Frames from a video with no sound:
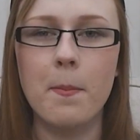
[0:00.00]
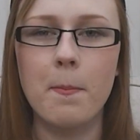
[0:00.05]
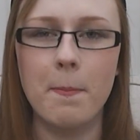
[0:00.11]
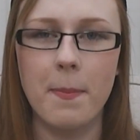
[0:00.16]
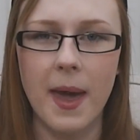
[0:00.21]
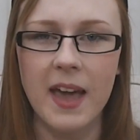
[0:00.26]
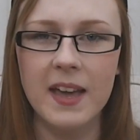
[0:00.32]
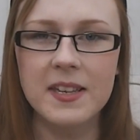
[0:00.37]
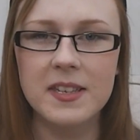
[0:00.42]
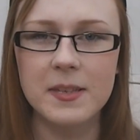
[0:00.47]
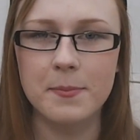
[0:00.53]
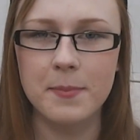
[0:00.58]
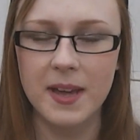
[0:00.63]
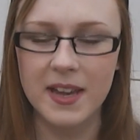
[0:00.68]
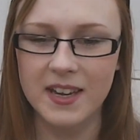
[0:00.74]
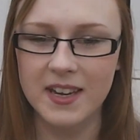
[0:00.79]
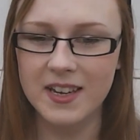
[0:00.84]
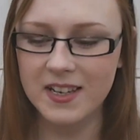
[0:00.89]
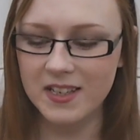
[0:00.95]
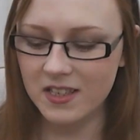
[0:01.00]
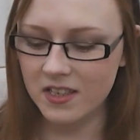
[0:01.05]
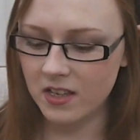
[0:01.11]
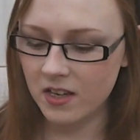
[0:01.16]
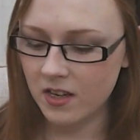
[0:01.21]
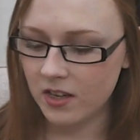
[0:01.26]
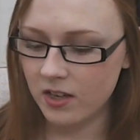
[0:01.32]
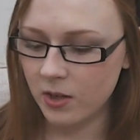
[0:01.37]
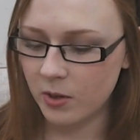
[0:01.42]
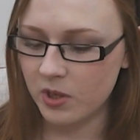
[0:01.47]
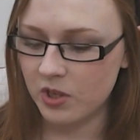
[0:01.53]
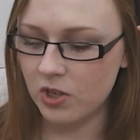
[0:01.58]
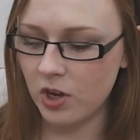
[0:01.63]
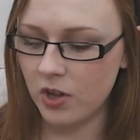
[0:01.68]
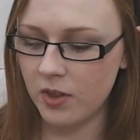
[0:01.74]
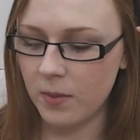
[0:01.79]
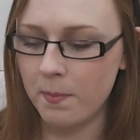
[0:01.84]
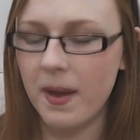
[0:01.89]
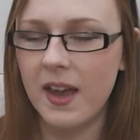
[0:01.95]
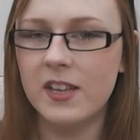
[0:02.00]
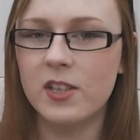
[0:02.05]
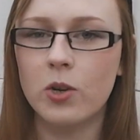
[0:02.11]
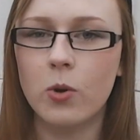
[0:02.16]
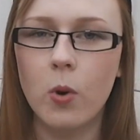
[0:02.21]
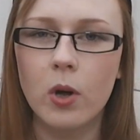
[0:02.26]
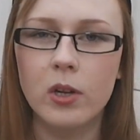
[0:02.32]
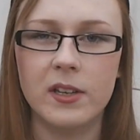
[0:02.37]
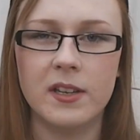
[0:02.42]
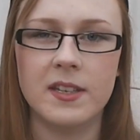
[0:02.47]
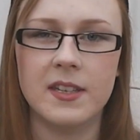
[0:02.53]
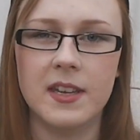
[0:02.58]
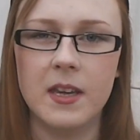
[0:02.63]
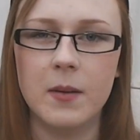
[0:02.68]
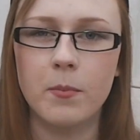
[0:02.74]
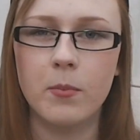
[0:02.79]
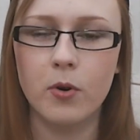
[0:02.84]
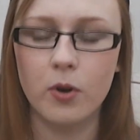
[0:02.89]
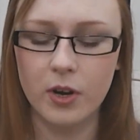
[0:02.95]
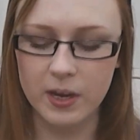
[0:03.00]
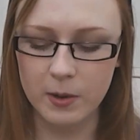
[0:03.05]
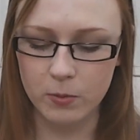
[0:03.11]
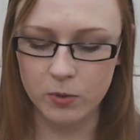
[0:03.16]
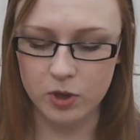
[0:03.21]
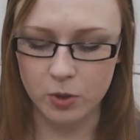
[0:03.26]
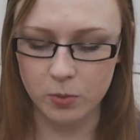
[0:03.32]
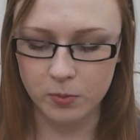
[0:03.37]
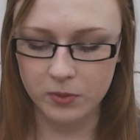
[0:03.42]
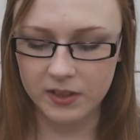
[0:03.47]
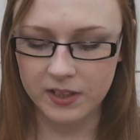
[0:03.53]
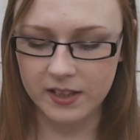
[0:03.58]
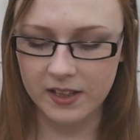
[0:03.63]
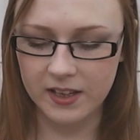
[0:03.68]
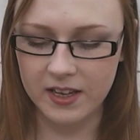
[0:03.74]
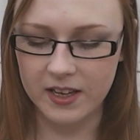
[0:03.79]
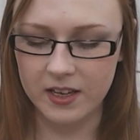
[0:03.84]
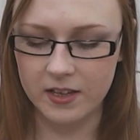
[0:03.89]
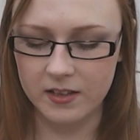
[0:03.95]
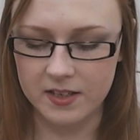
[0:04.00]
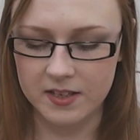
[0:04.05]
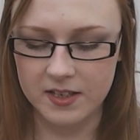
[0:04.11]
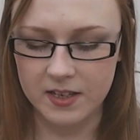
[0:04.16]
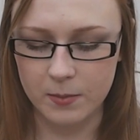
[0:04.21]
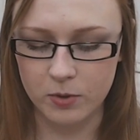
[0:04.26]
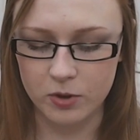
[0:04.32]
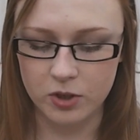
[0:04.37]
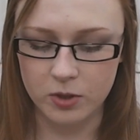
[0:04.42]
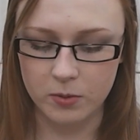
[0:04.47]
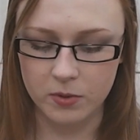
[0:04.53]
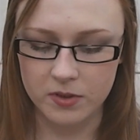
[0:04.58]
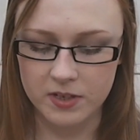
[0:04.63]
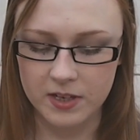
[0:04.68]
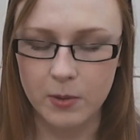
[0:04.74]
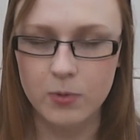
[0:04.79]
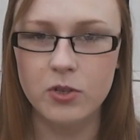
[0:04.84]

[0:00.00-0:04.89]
the best made, it's not the best quality, but it was only like, let's see how much it was.